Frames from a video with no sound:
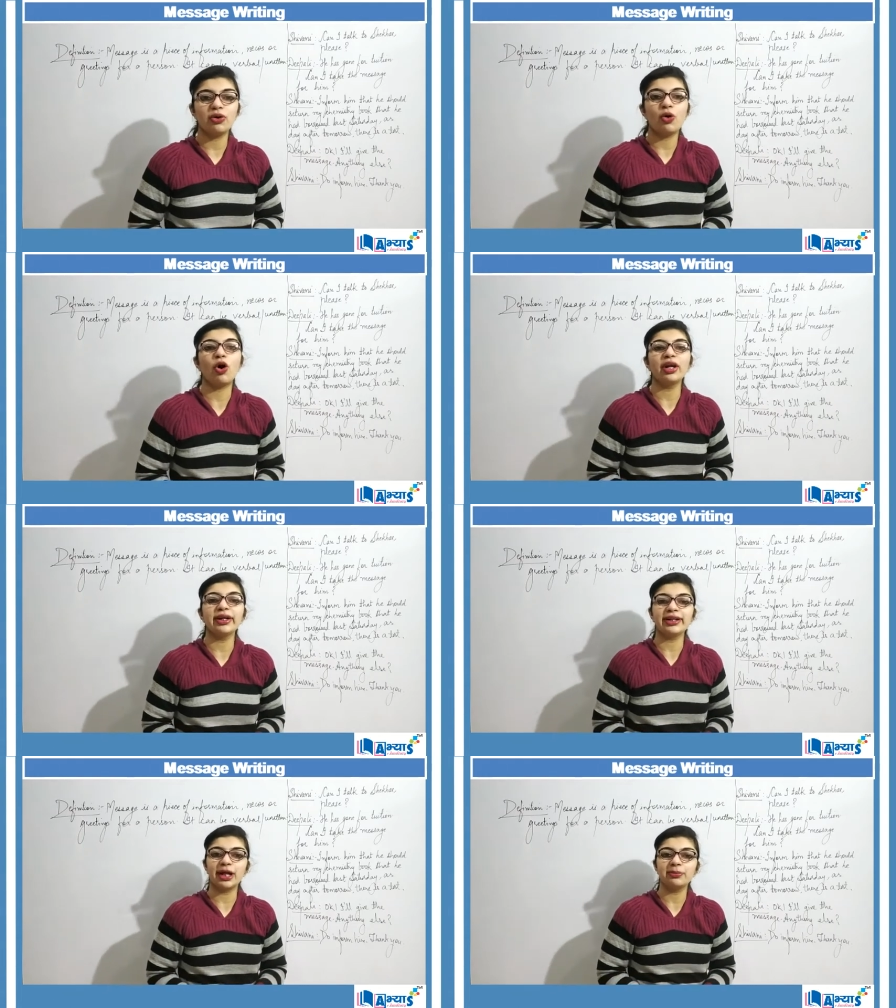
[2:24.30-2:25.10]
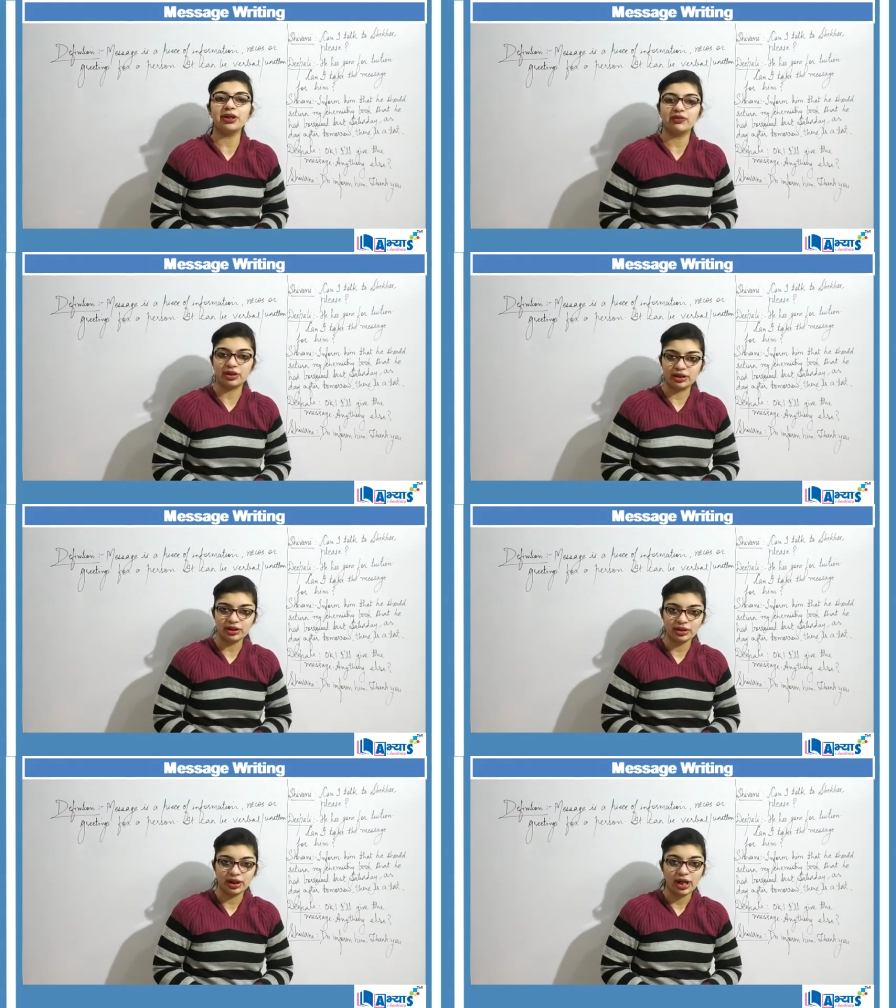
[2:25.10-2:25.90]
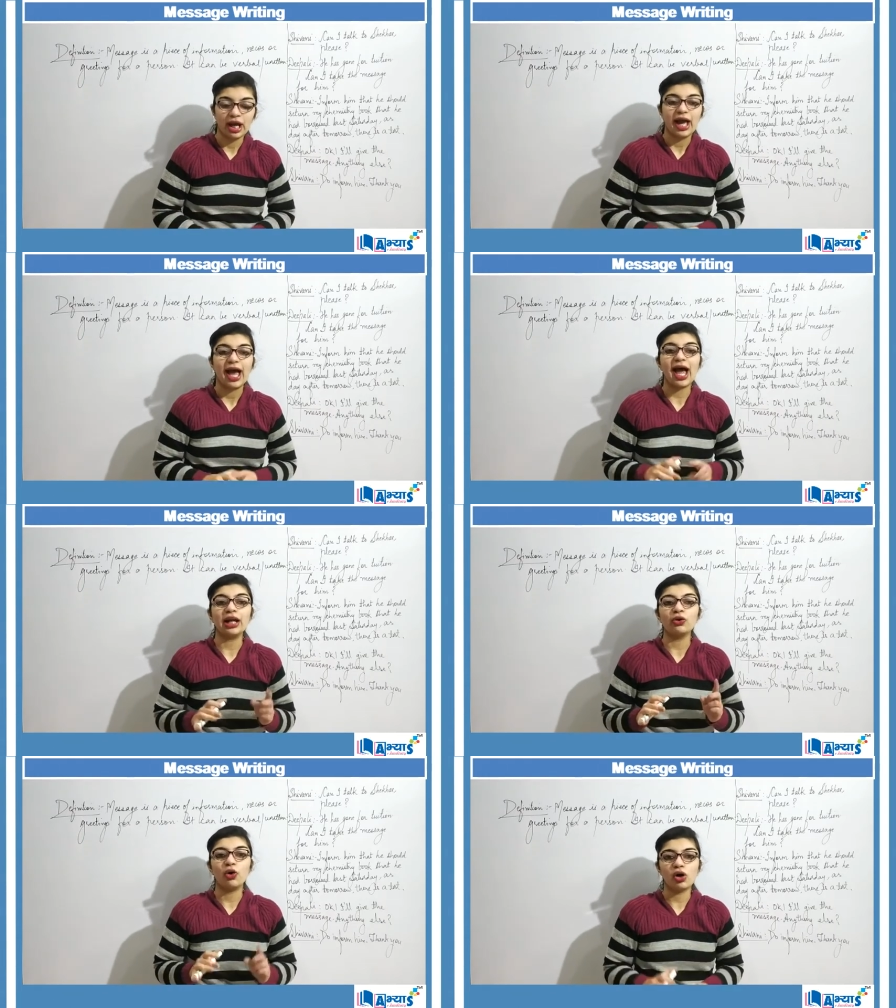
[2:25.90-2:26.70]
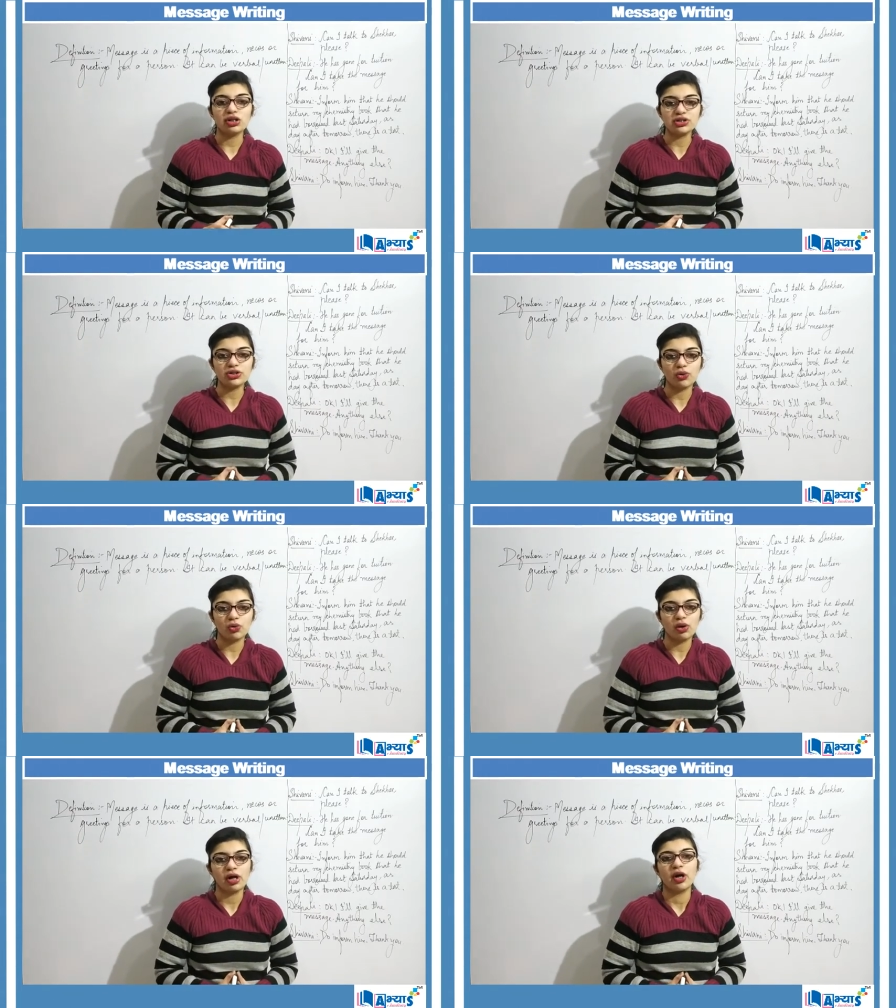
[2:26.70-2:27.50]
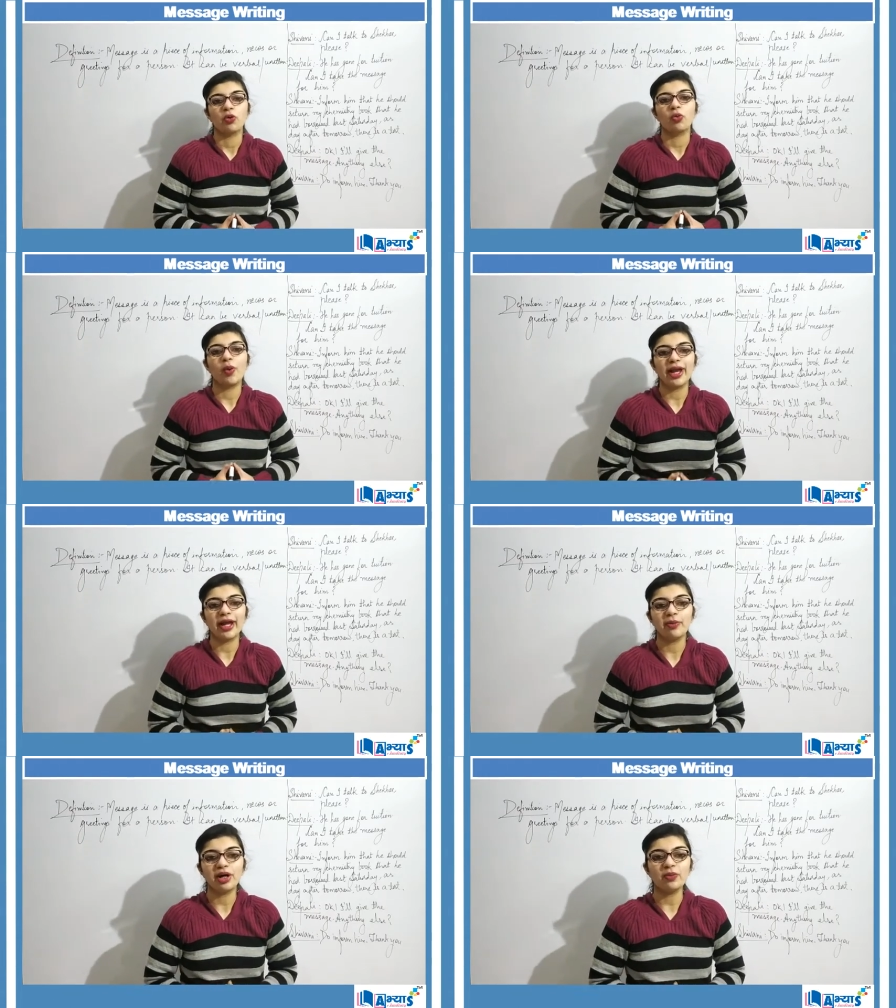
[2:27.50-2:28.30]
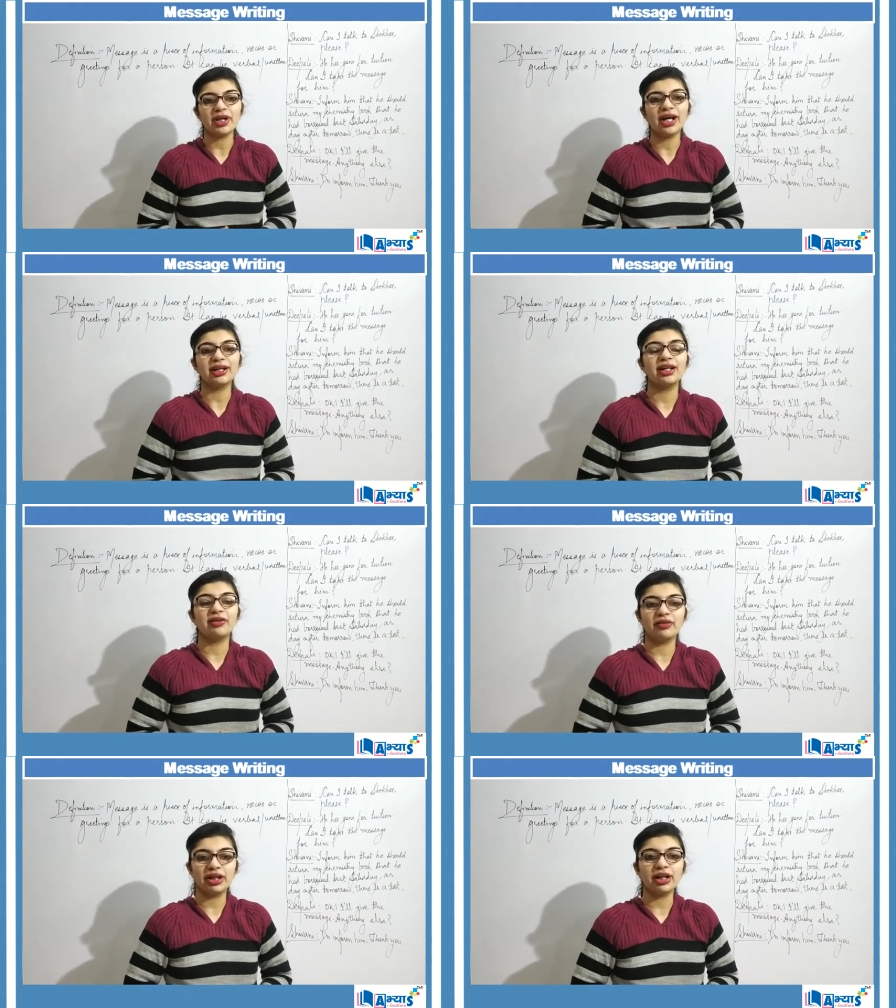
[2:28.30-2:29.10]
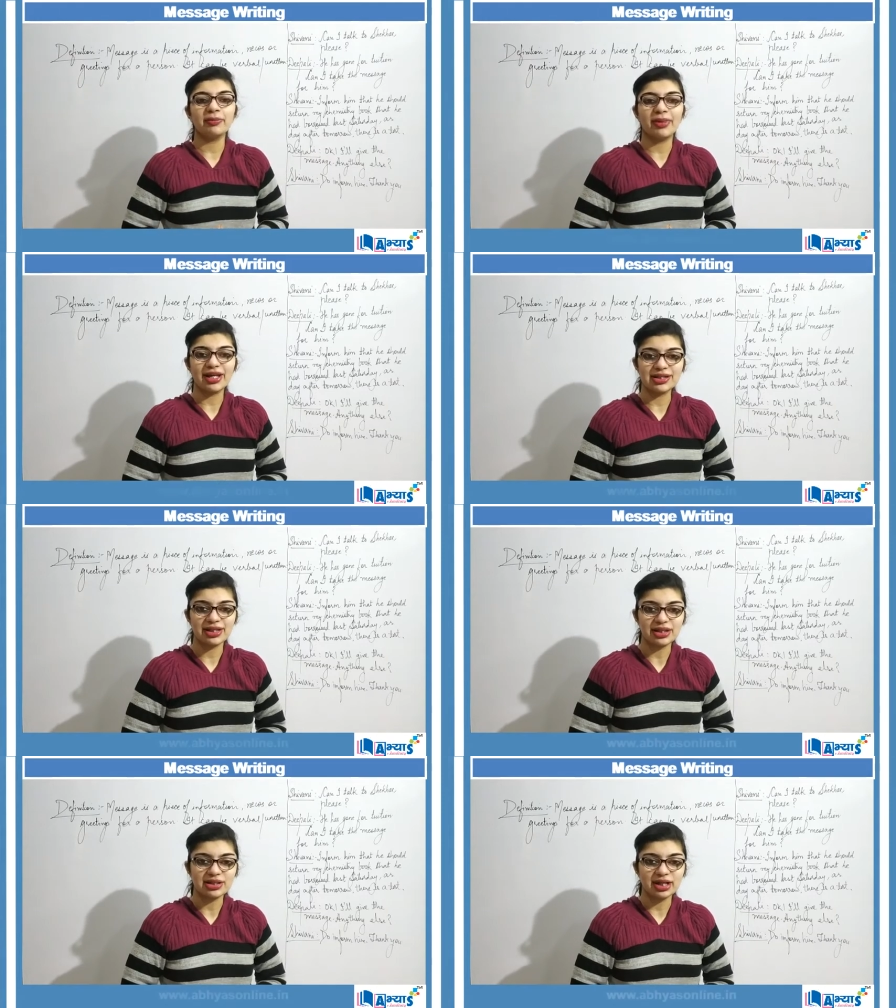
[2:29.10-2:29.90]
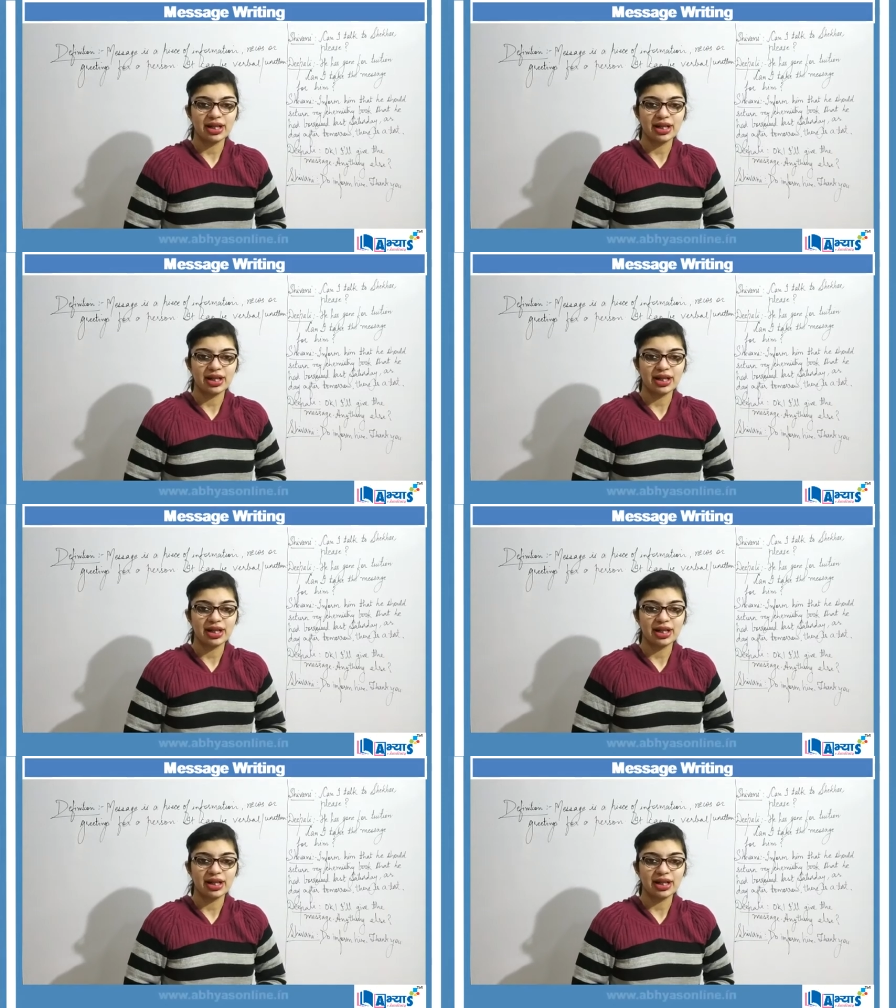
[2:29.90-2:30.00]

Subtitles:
or it can be written, and also whenever we are delivering a message,